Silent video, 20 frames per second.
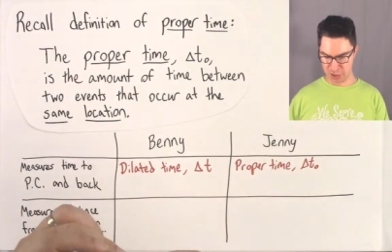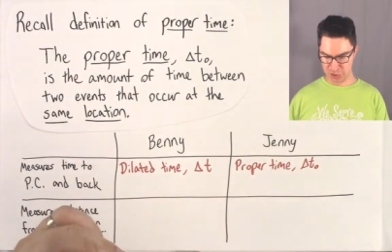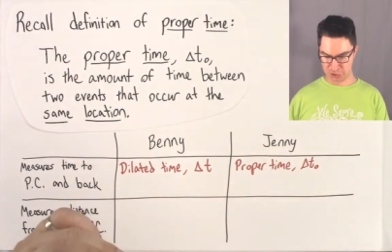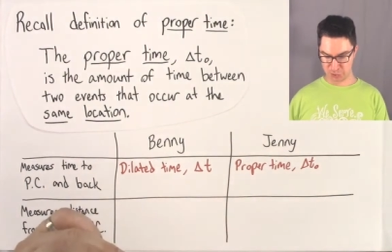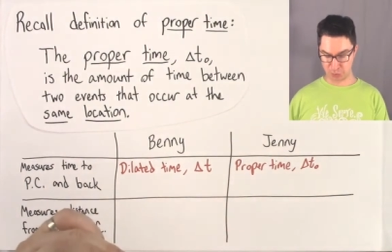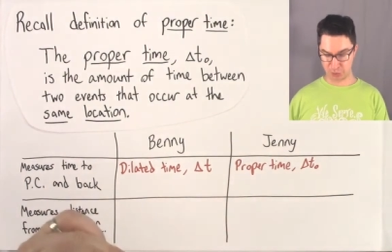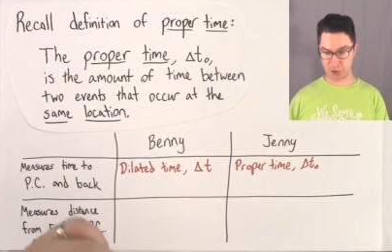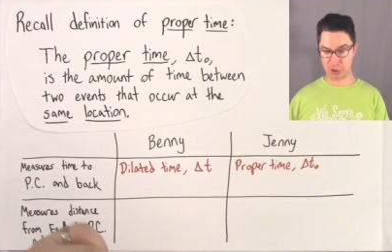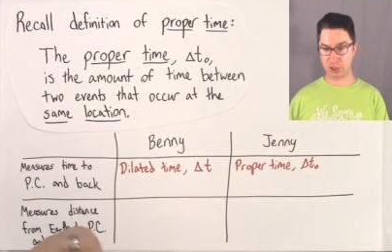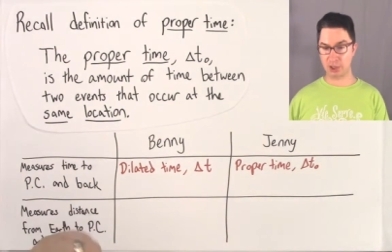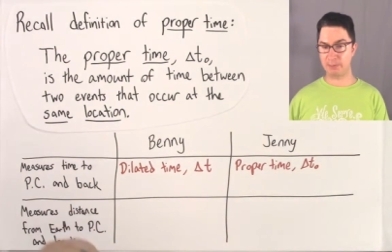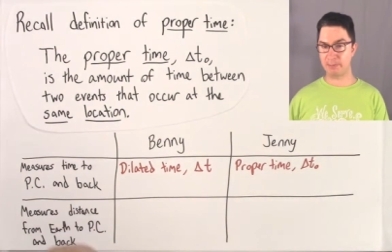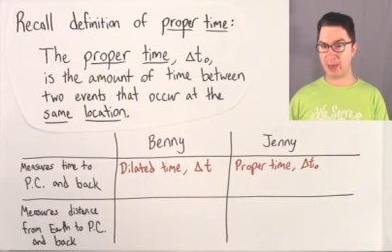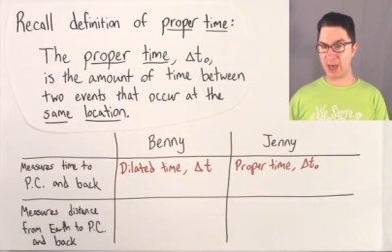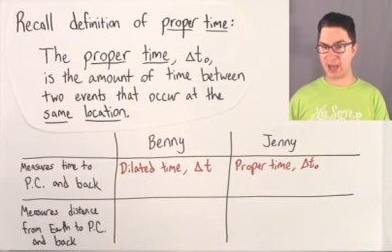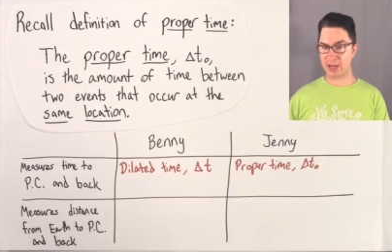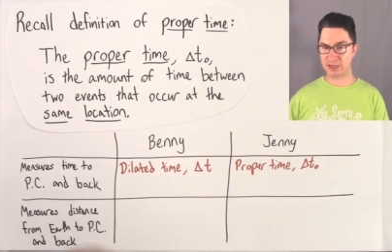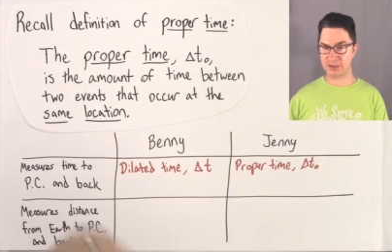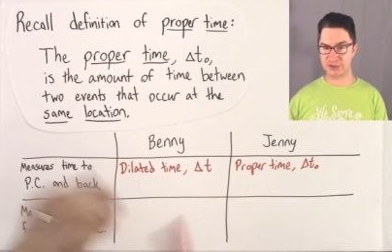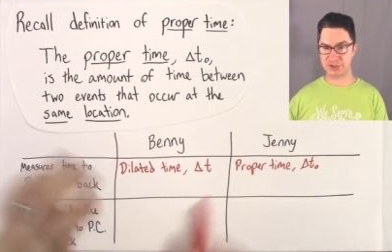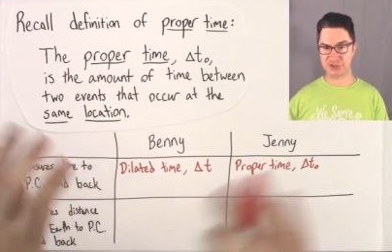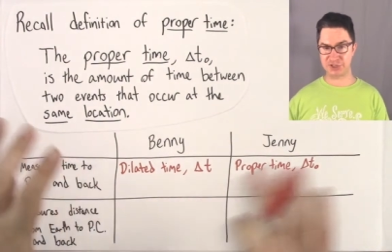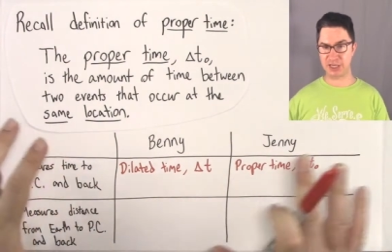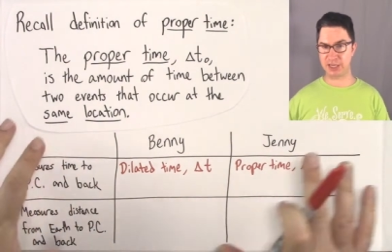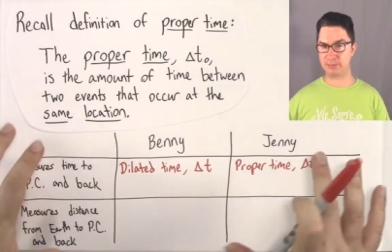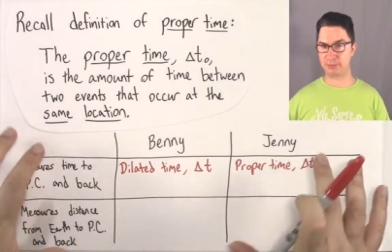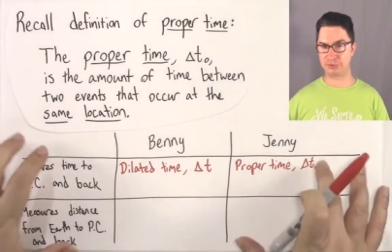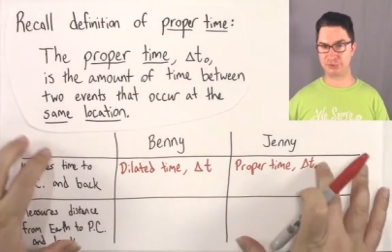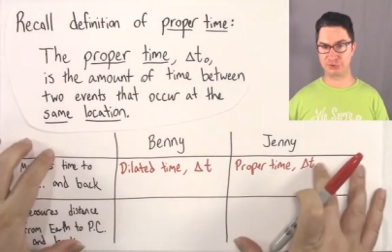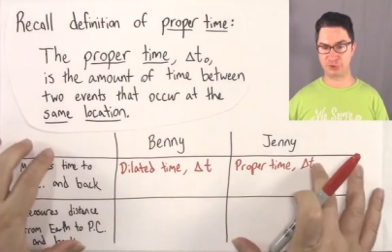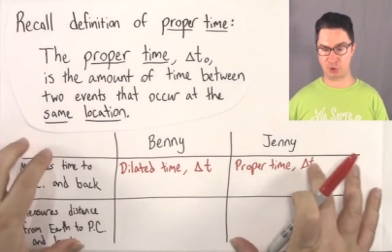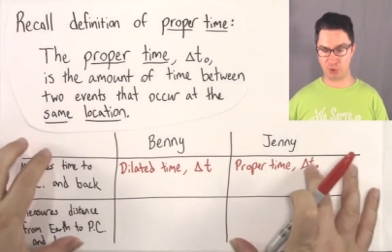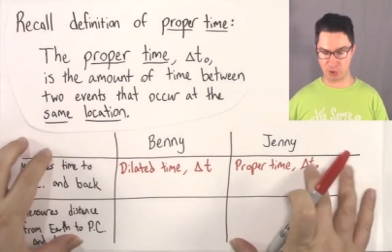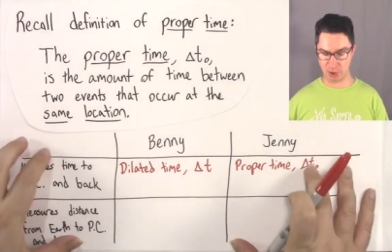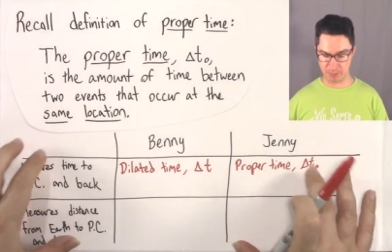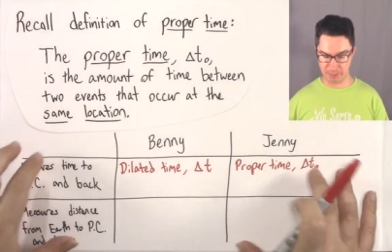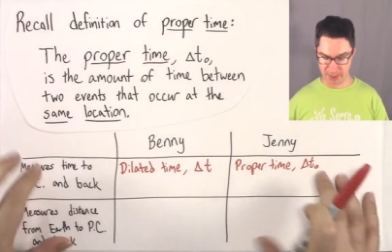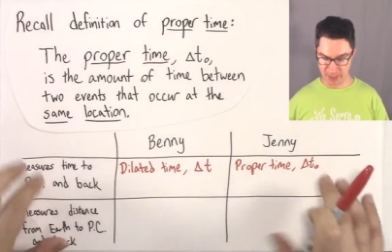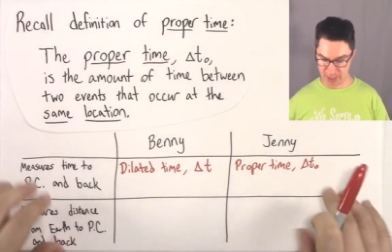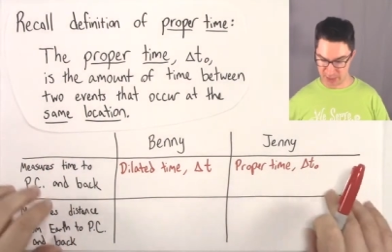So we're going to come back to this table. Don't
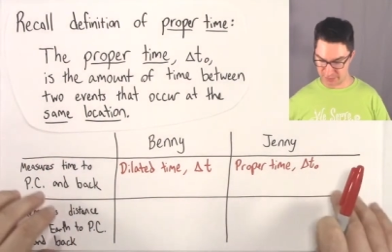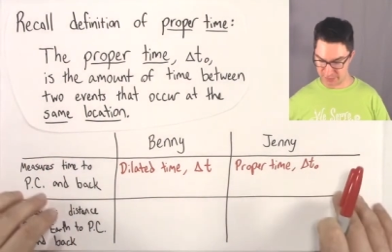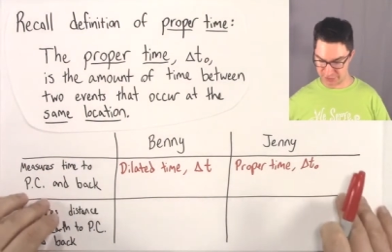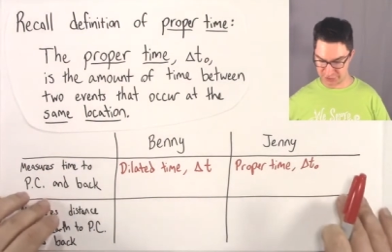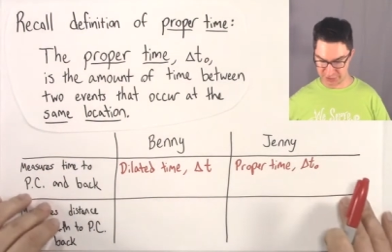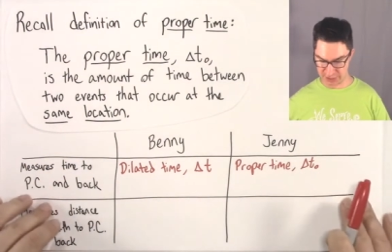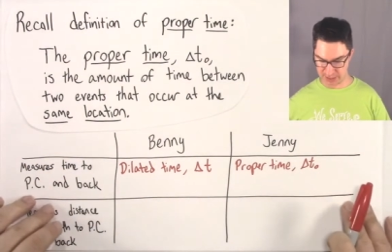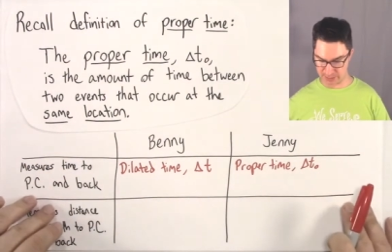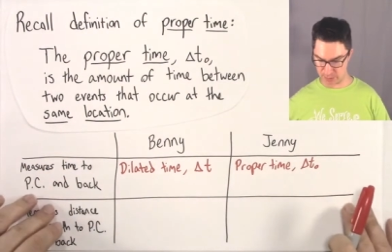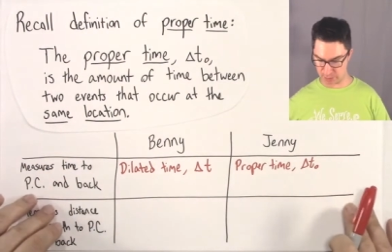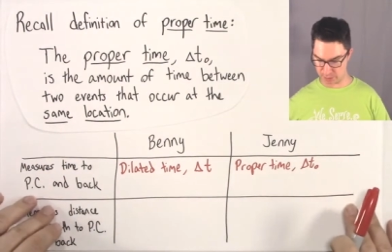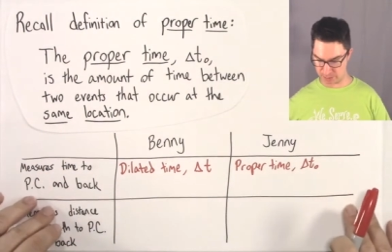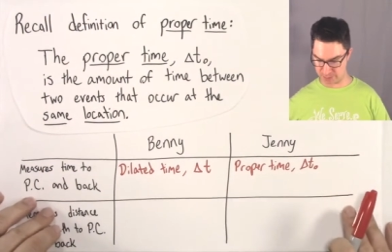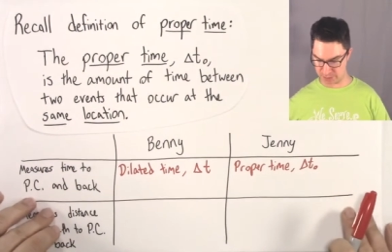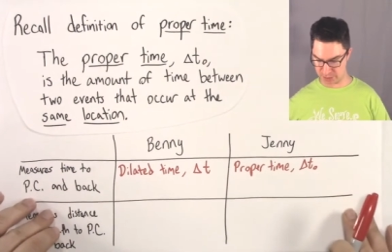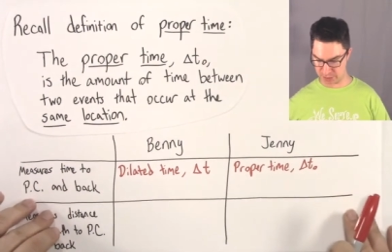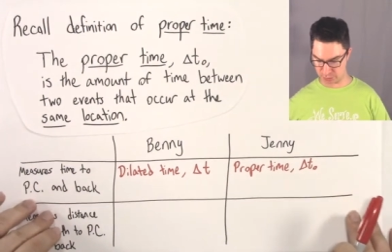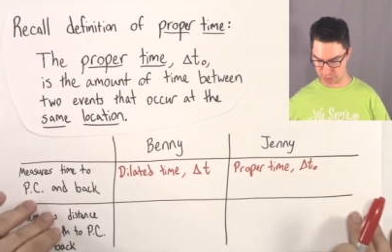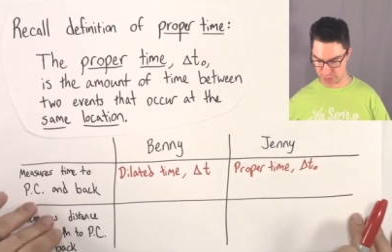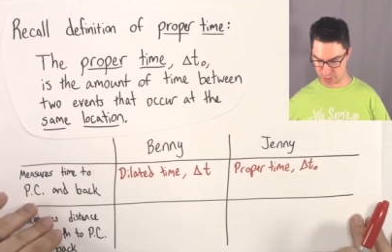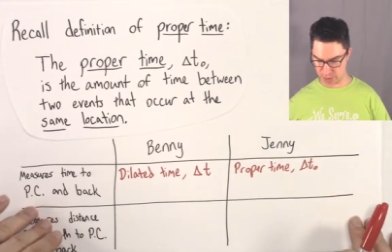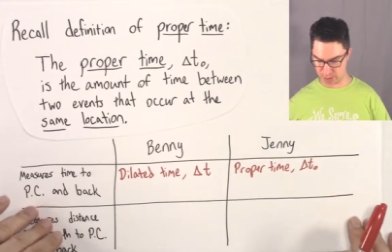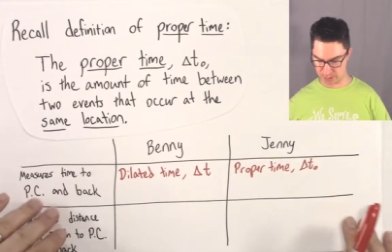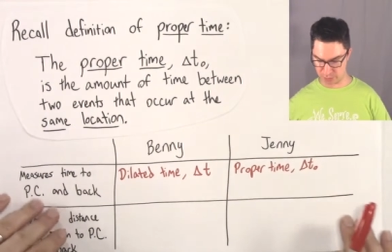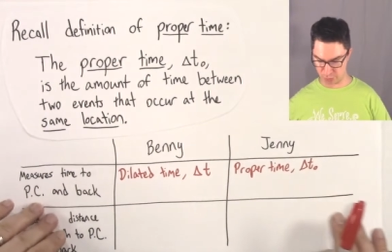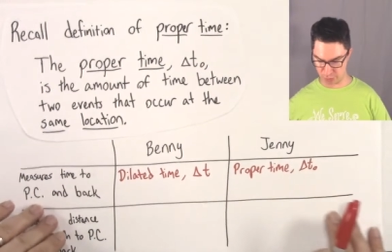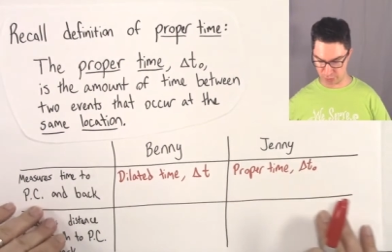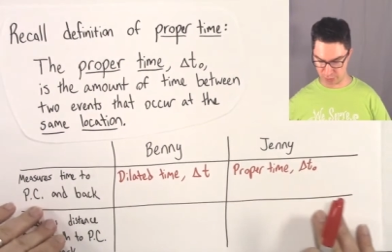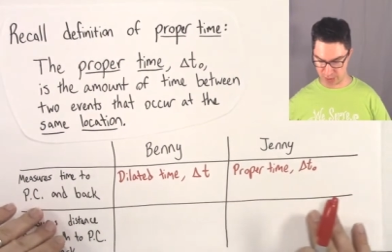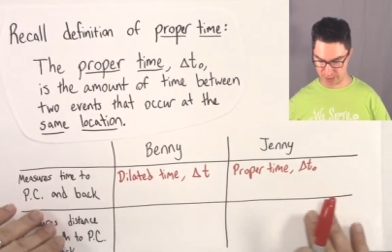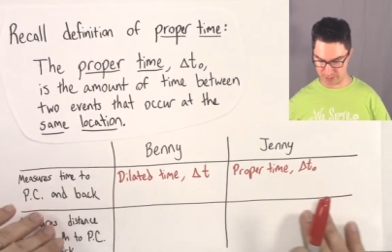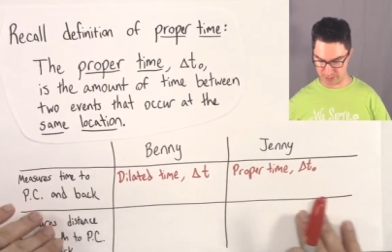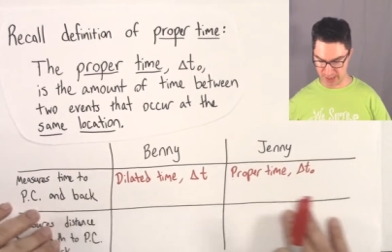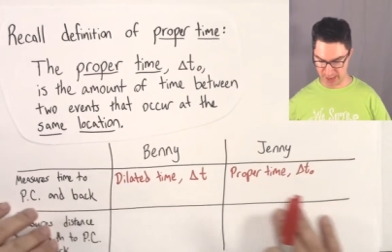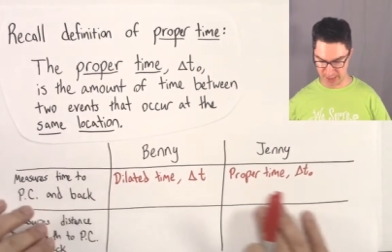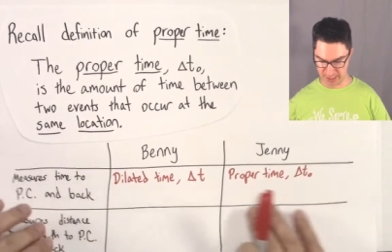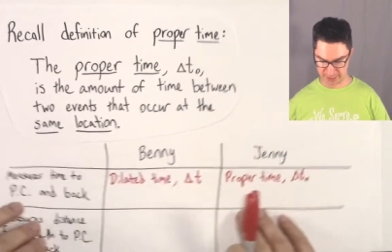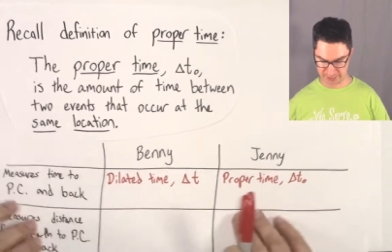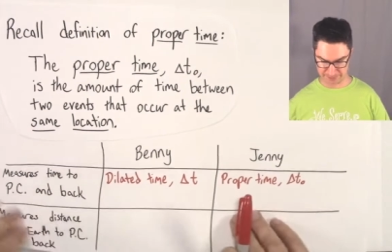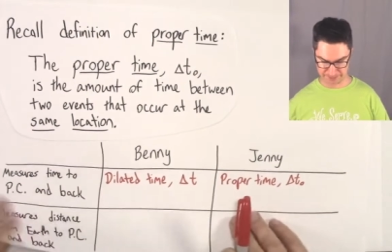abandon this table because we're coming right
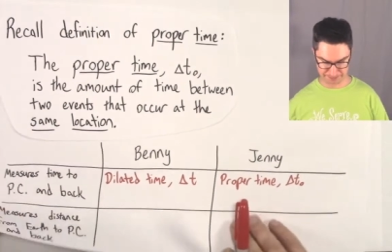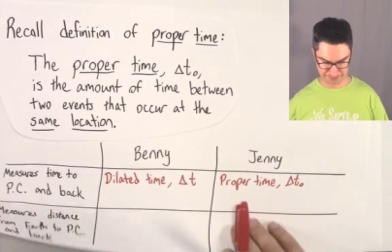back.